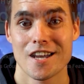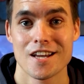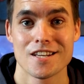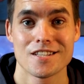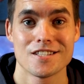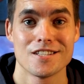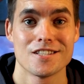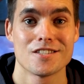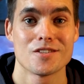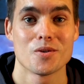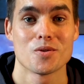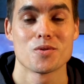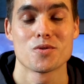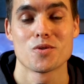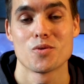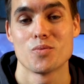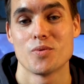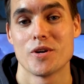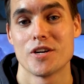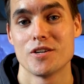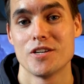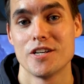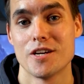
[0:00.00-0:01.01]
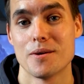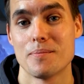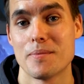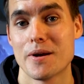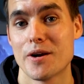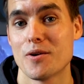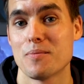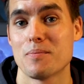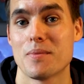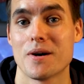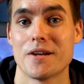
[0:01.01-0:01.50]
as is also readily
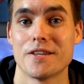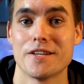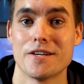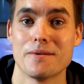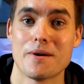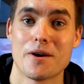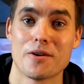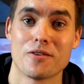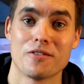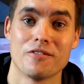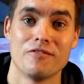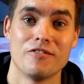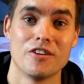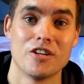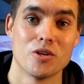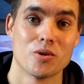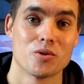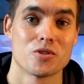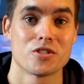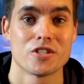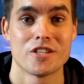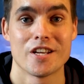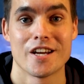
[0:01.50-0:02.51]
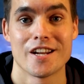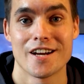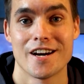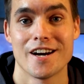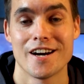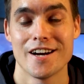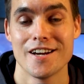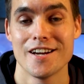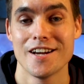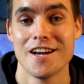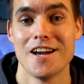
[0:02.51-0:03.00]
apparent by the amount of videos that
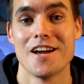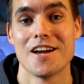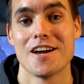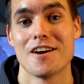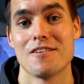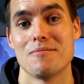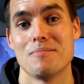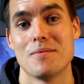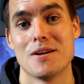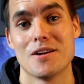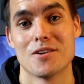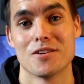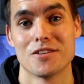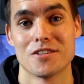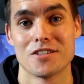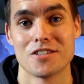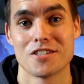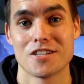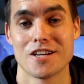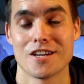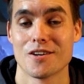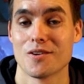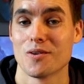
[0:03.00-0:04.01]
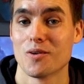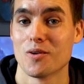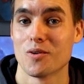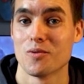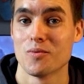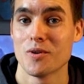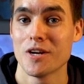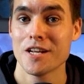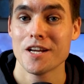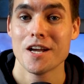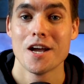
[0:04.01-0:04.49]
I have made on this channel
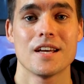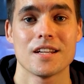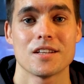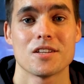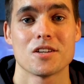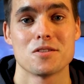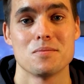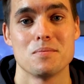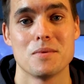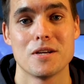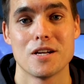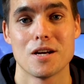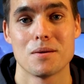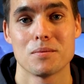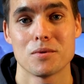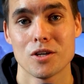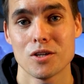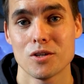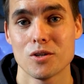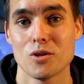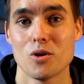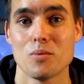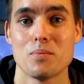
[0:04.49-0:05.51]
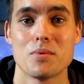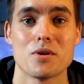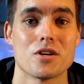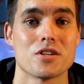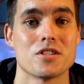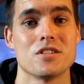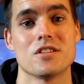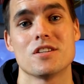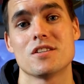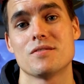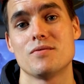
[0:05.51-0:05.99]
already. That doesn't mean I'm done though, because
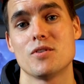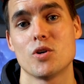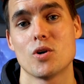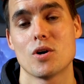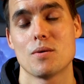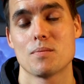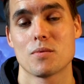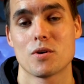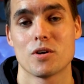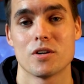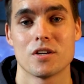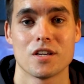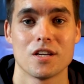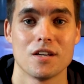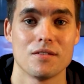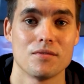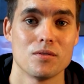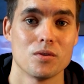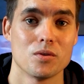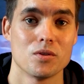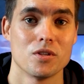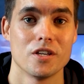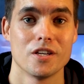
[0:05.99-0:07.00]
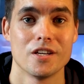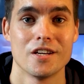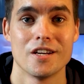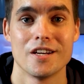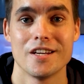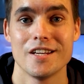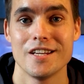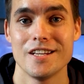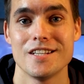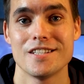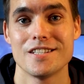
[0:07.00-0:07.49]
in this video I'm going to give you the
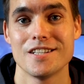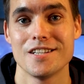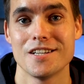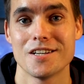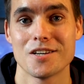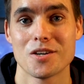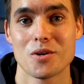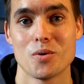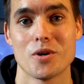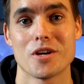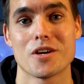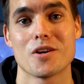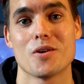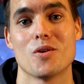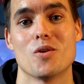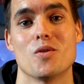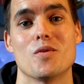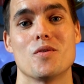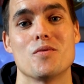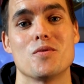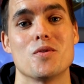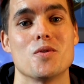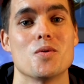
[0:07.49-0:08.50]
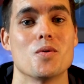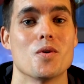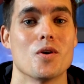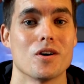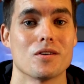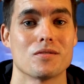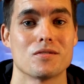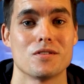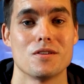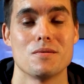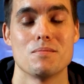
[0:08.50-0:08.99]
easy, quick overview
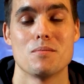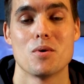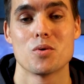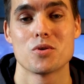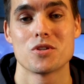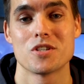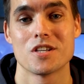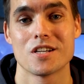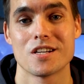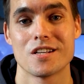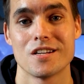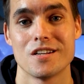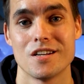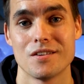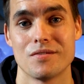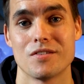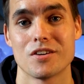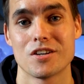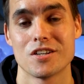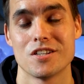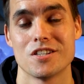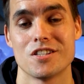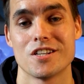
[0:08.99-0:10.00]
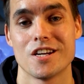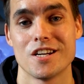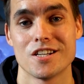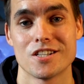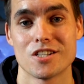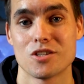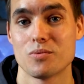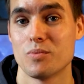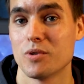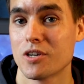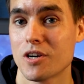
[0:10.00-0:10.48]
of the most significant
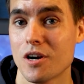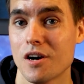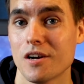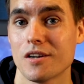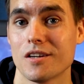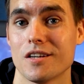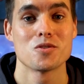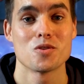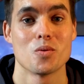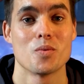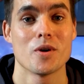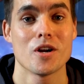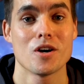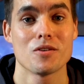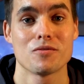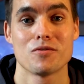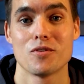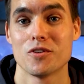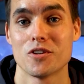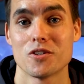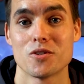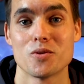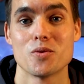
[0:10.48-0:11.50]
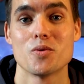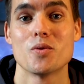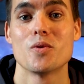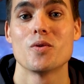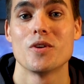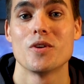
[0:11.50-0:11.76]
changes we got. So without further ado,